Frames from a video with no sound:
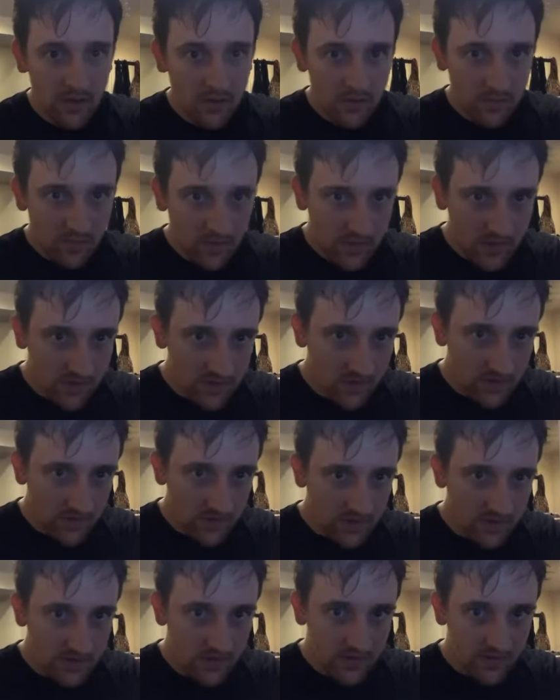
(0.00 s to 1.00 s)
Believe so
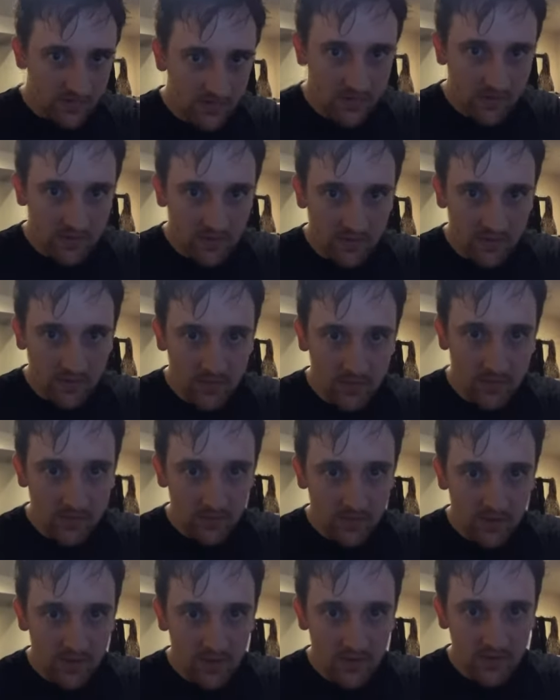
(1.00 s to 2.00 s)
as to have life, blah, blah,
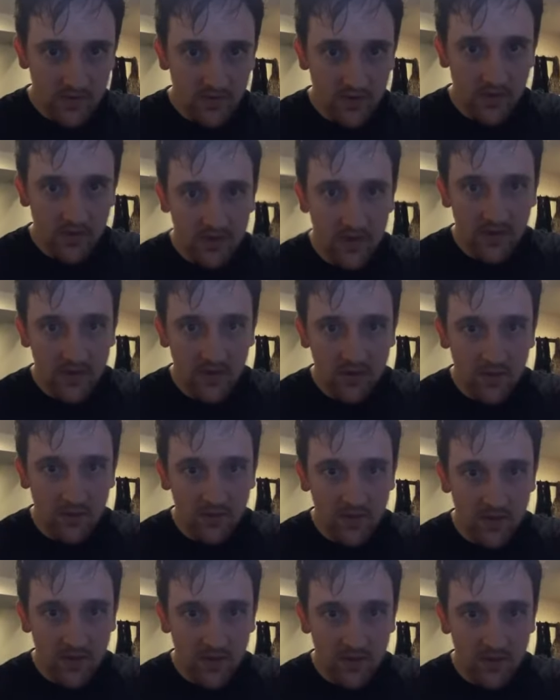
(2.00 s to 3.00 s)
blah. Sorry, Nathan, I'm
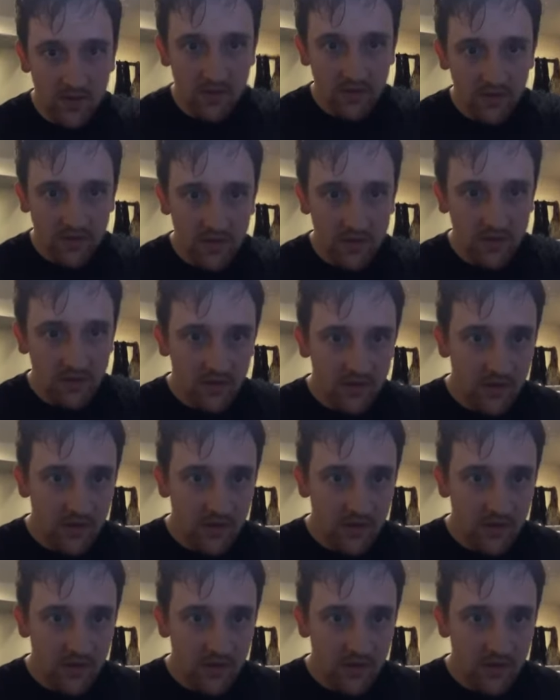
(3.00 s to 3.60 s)
reading your things.